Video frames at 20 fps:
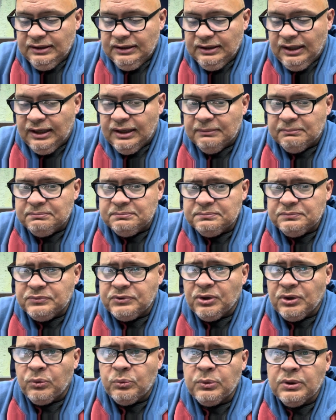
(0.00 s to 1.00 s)

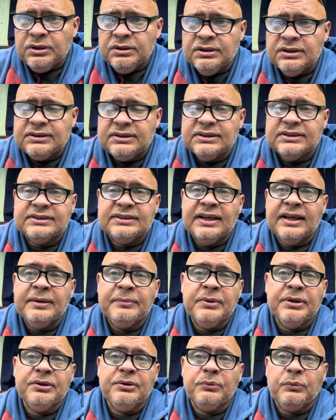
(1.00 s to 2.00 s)
don't really look the same
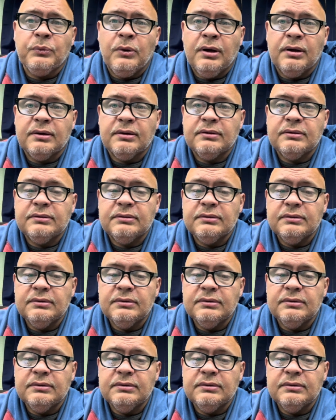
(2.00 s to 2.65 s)
underwater.